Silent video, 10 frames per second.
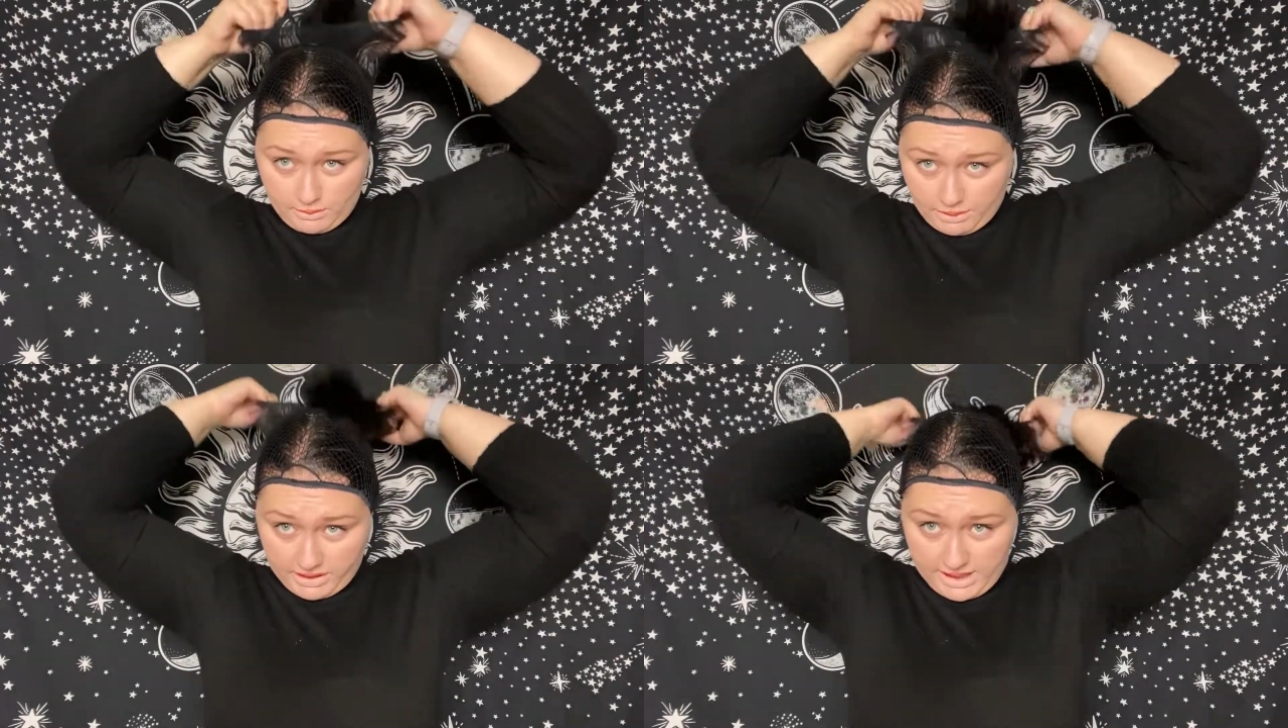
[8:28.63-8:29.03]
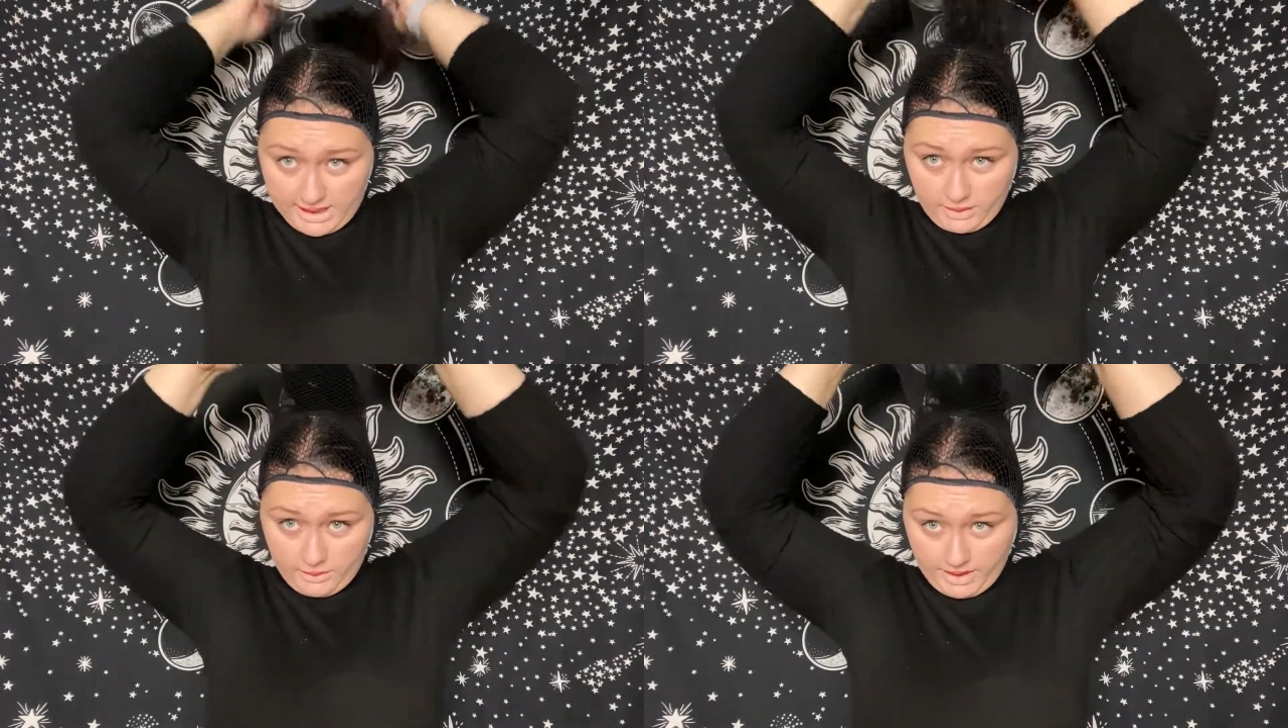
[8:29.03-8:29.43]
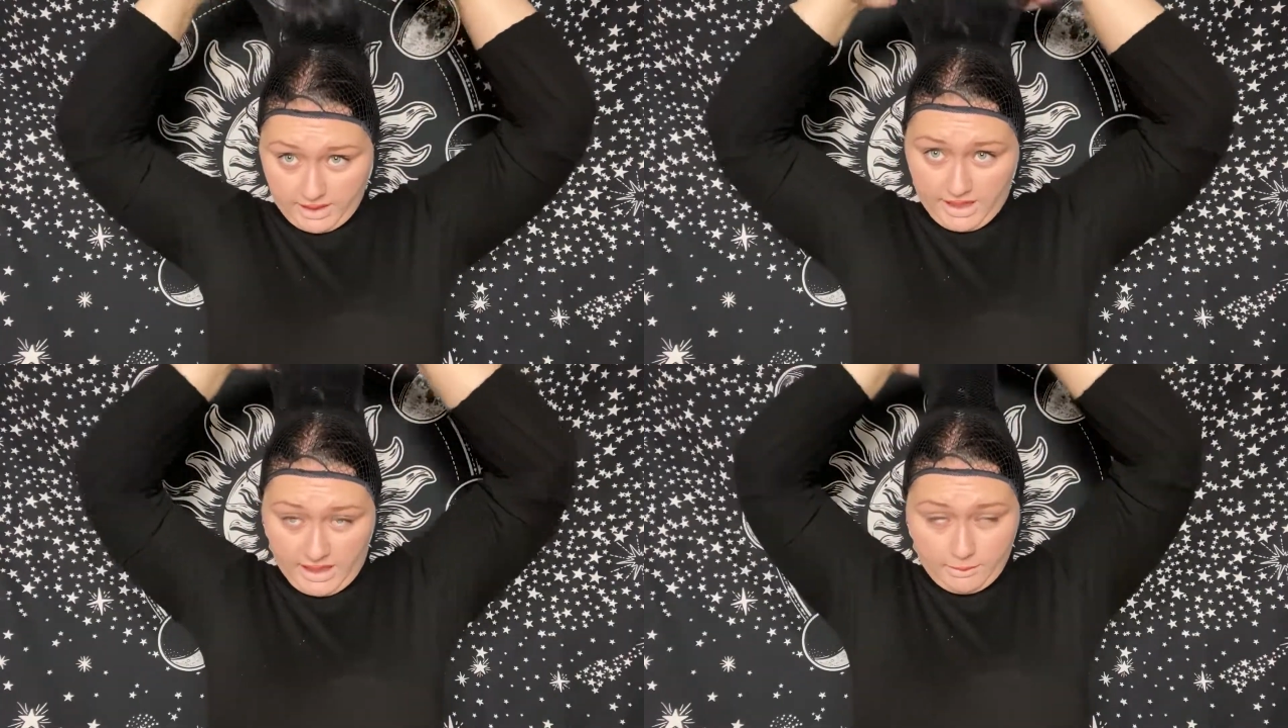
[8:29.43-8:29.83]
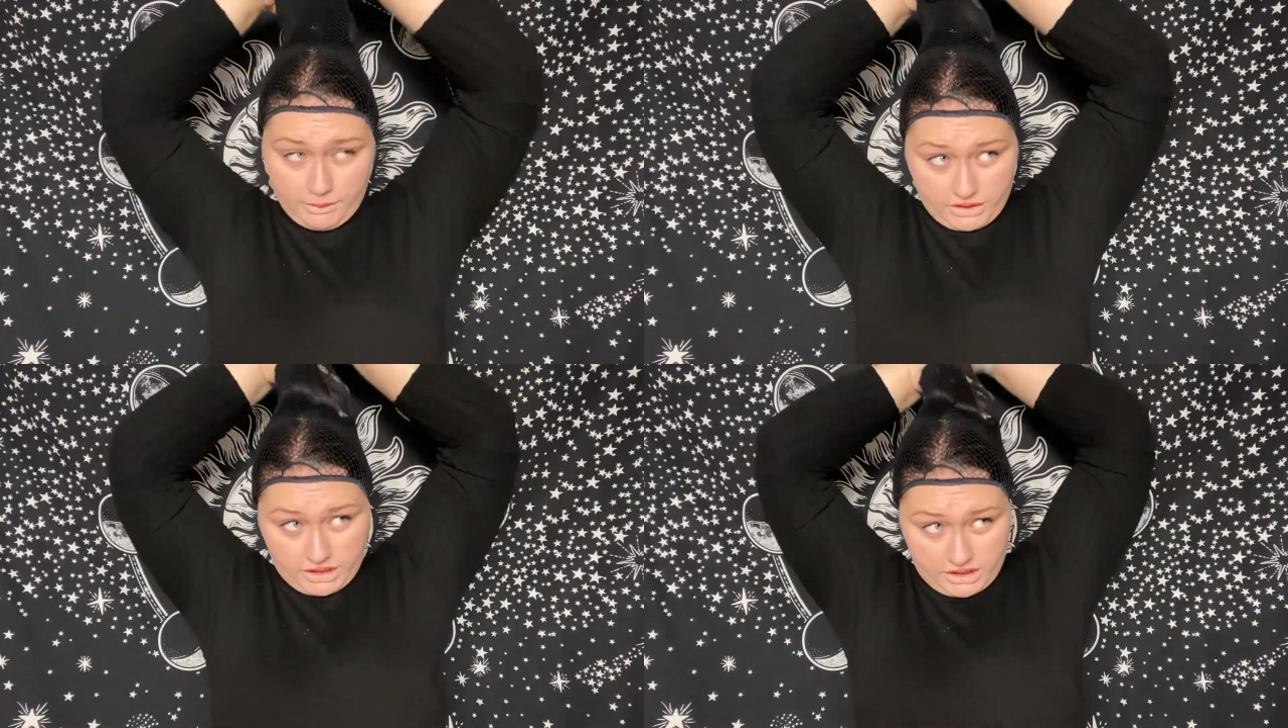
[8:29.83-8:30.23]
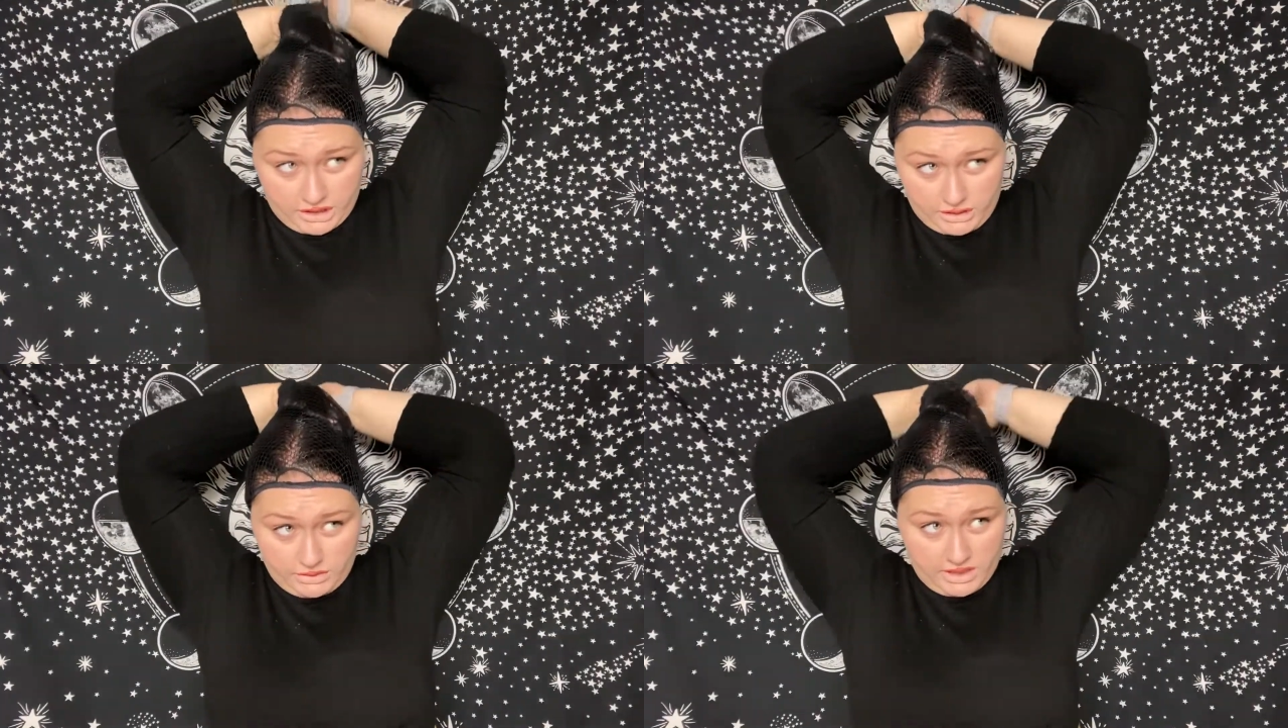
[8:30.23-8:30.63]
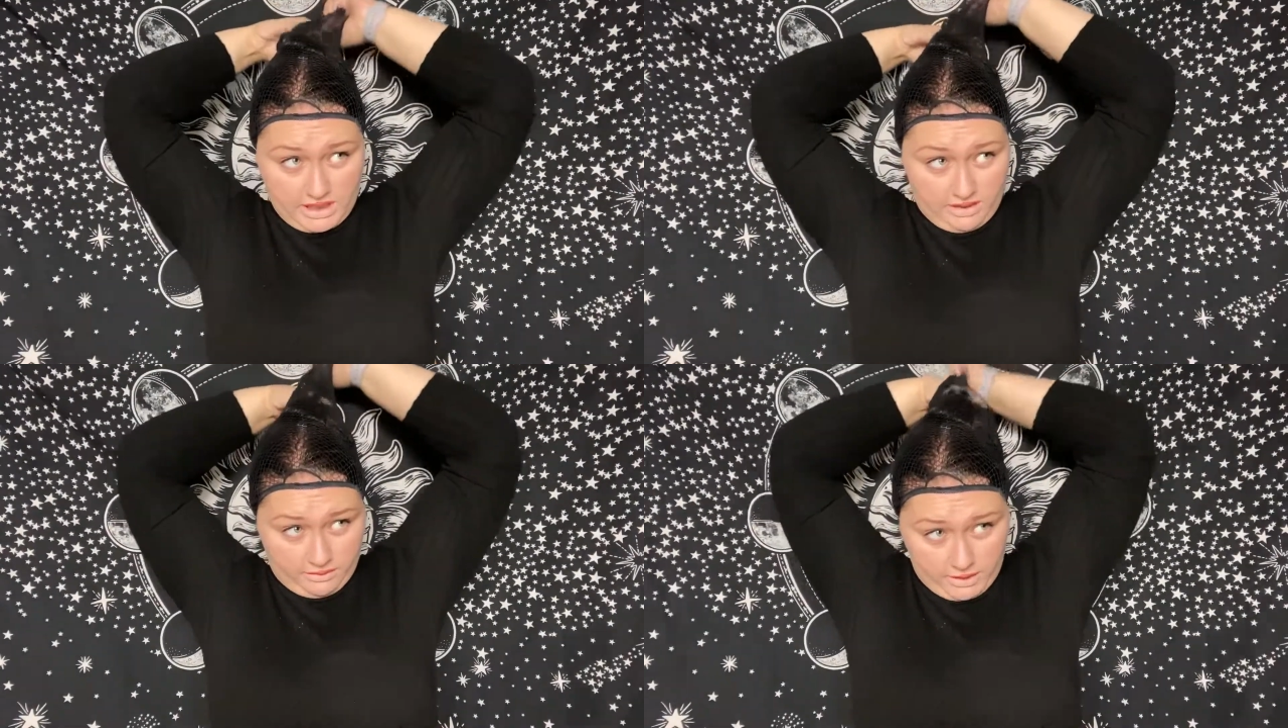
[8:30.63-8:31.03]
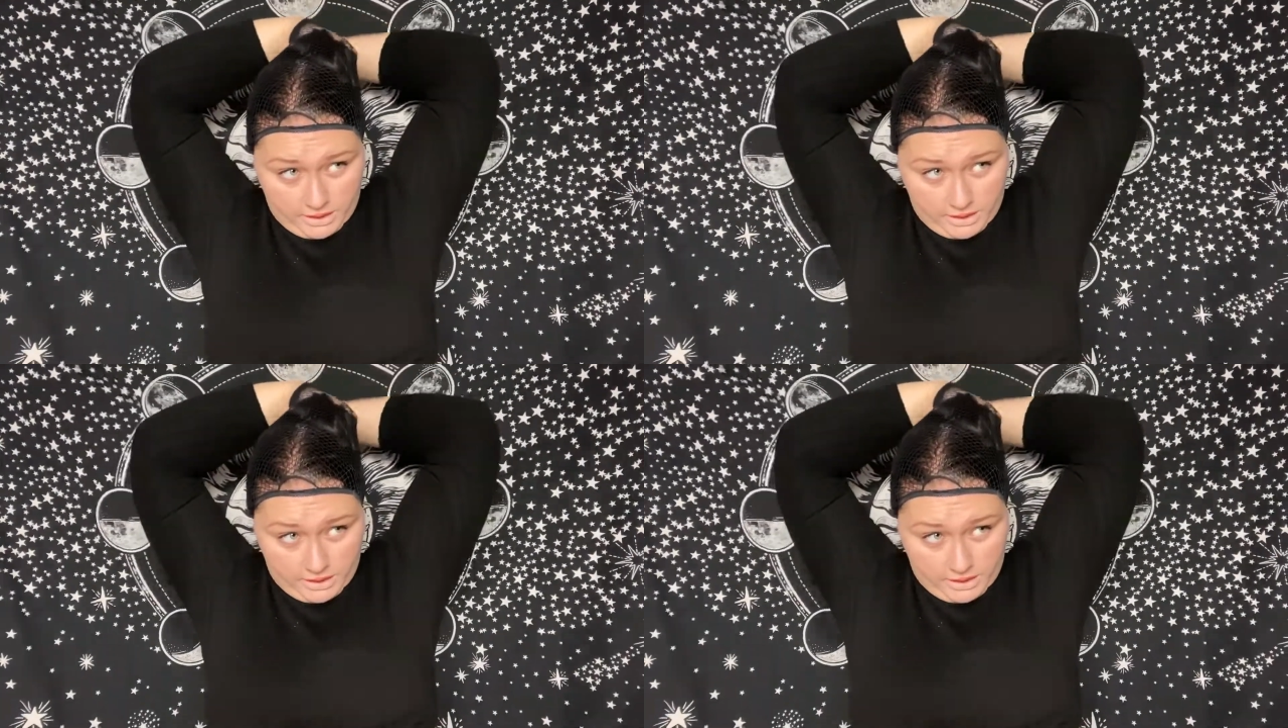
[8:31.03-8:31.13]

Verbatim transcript: black wig cap, which I just used to kind of